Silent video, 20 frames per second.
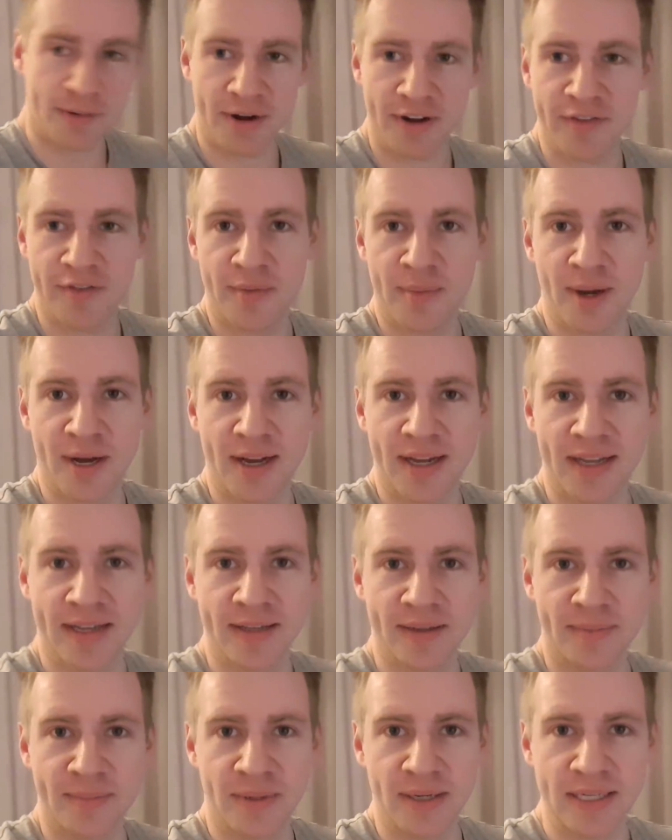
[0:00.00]
ready for my
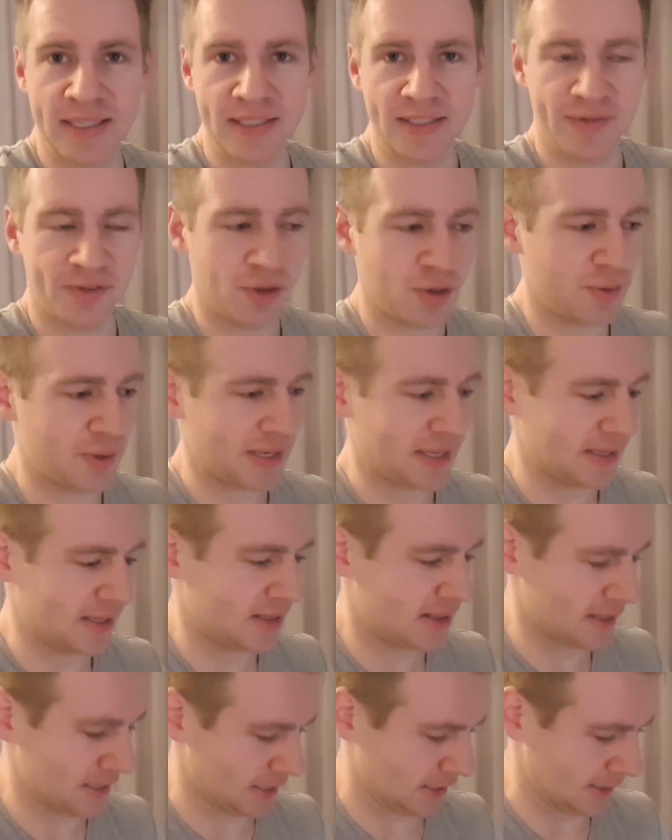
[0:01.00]
interviewee
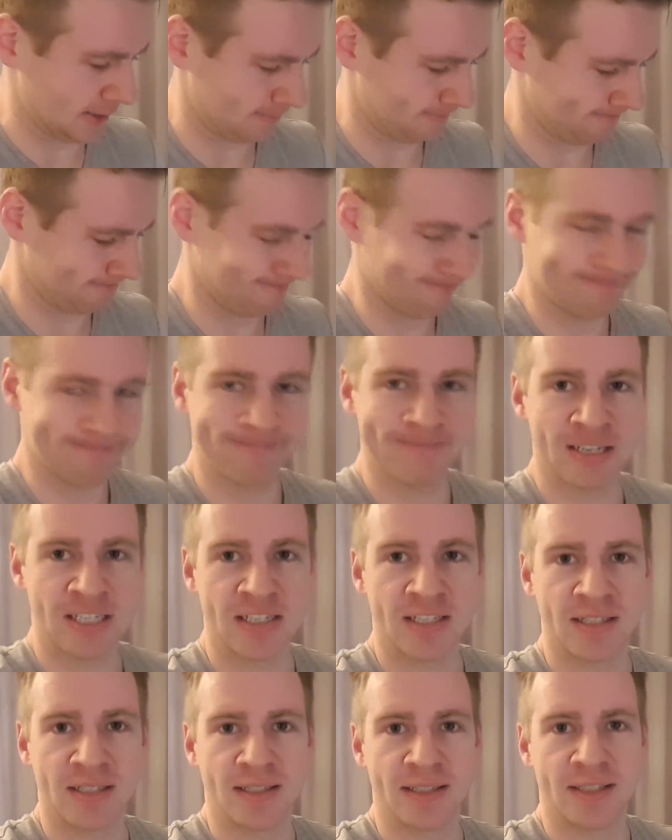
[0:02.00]
thing.
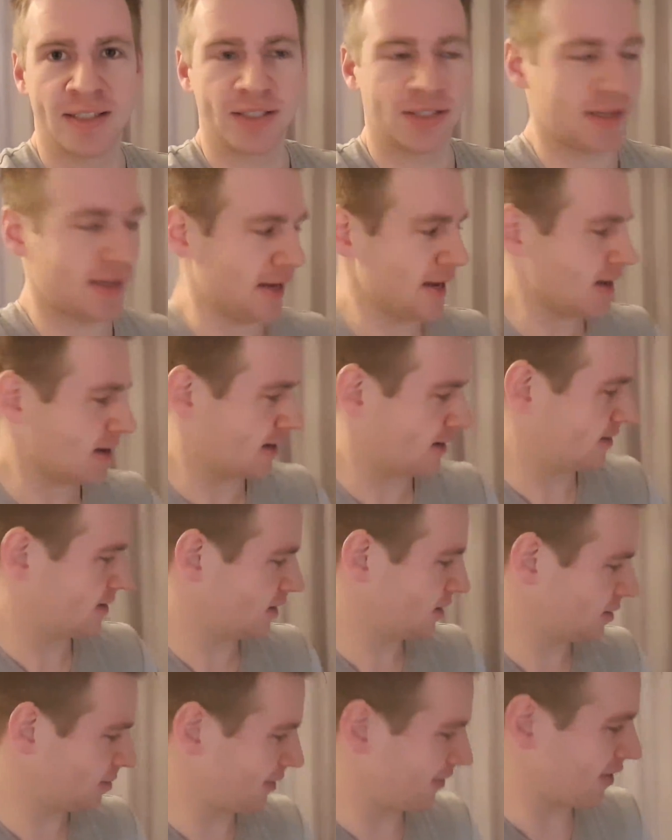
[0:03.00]
So yeah,
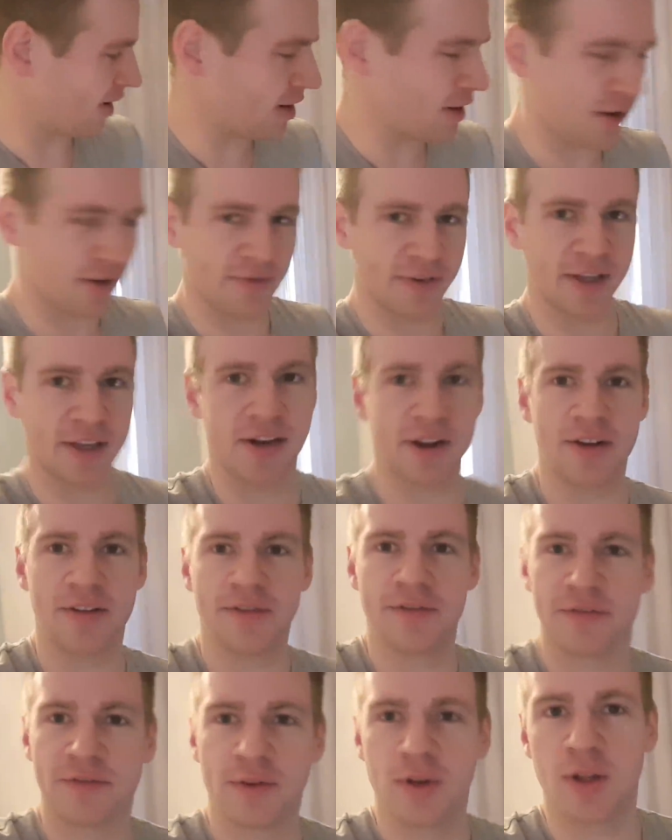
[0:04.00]
should be fun. Hopefully I
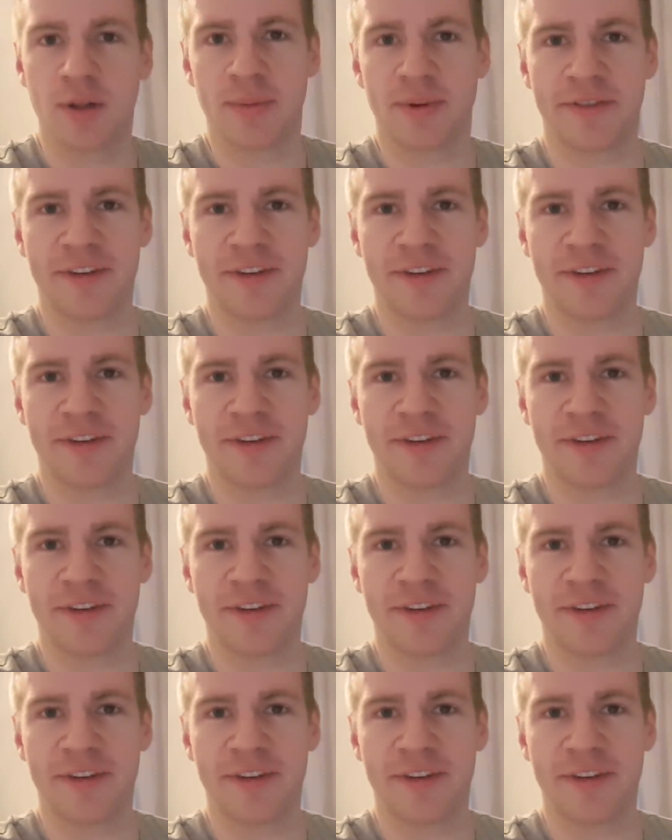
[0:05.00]
don't fall on my